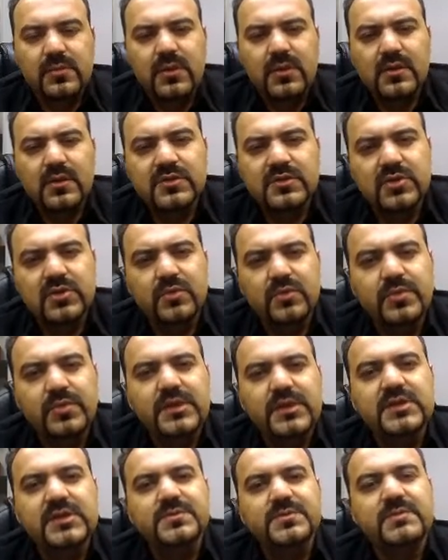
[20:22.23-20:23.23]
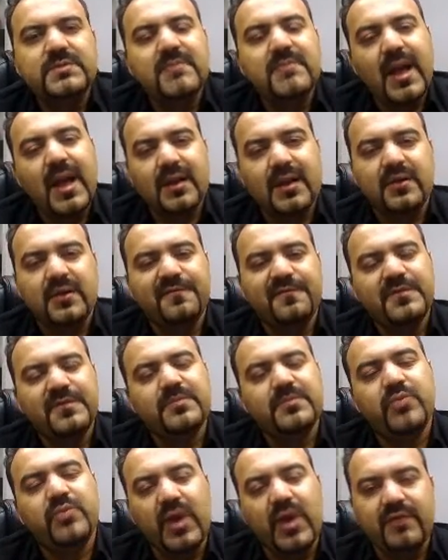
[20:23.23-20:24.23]
So please be man enough, be
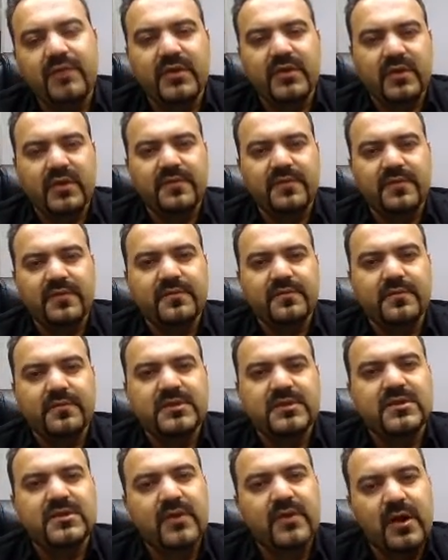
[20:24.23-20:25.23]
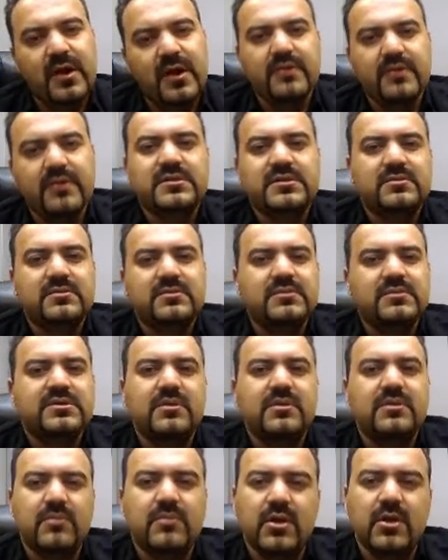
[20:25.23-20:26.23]
brave enough, Mr. Harris,
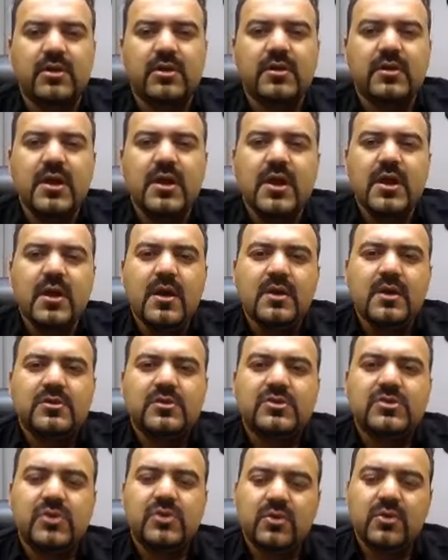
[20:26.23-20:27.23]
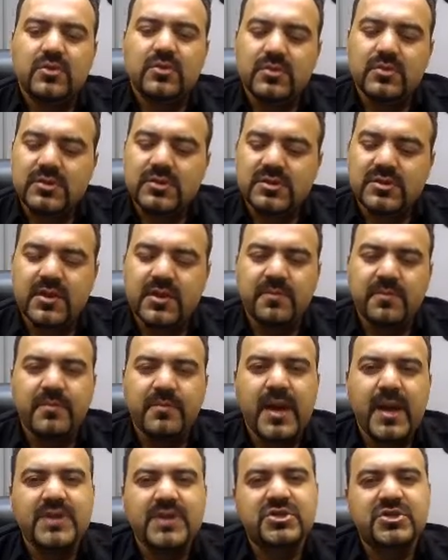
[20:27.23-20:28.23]
Mr. Mark. So start
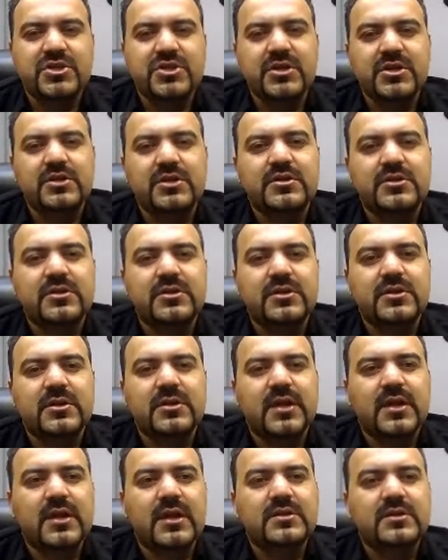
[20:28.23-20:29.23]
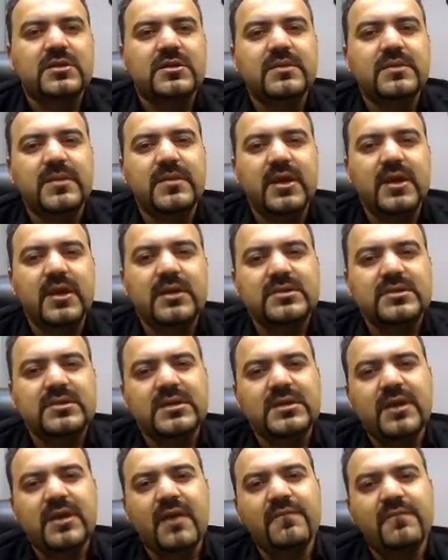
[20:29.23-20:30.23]
bashing and
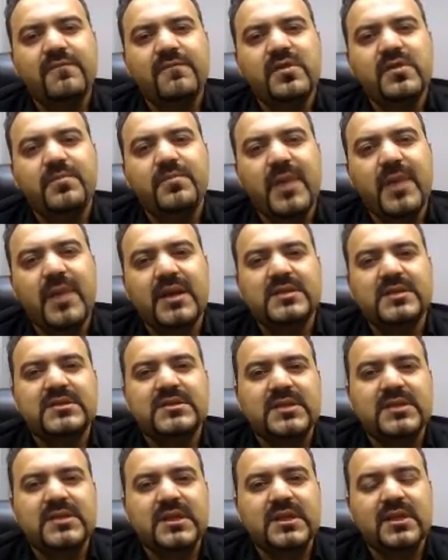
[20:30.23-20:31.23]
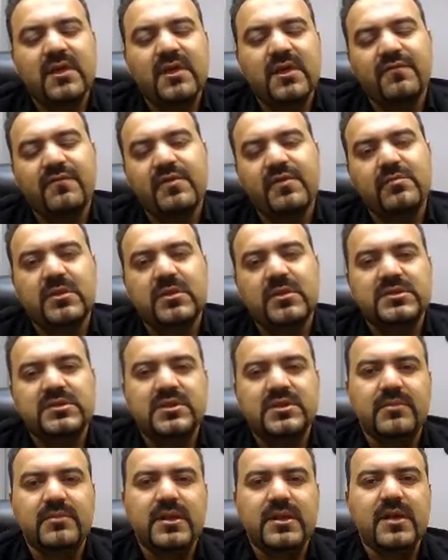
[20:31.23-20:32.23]
demonizing every Palestinian, every
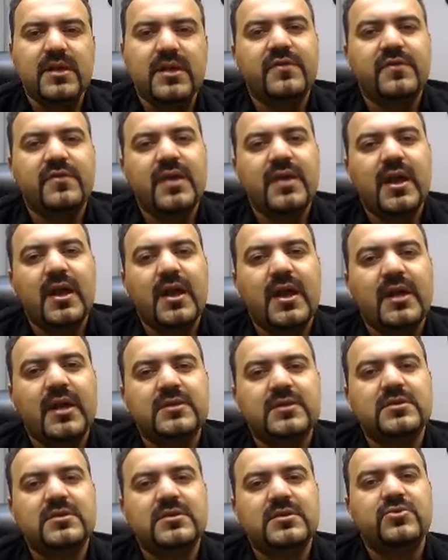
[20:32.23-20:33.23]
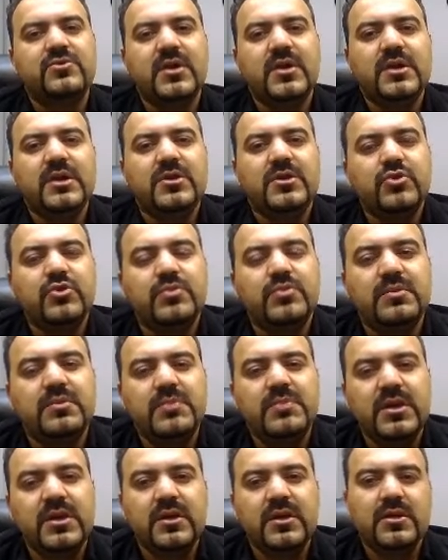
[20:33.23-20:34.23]
Muslim, and every anti-Israeli human
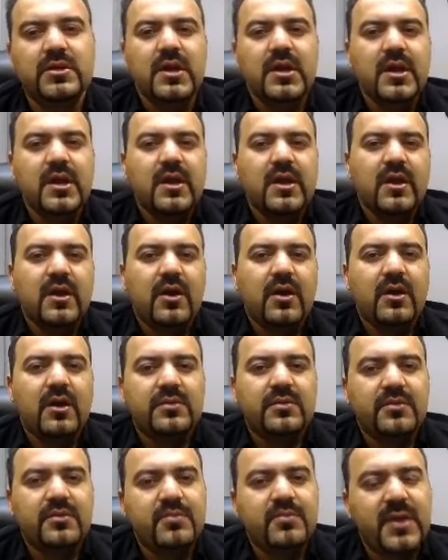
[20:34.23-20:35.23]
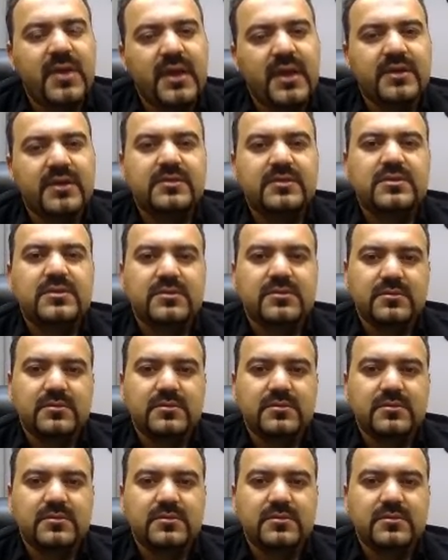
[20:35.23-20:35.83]
being on the planet.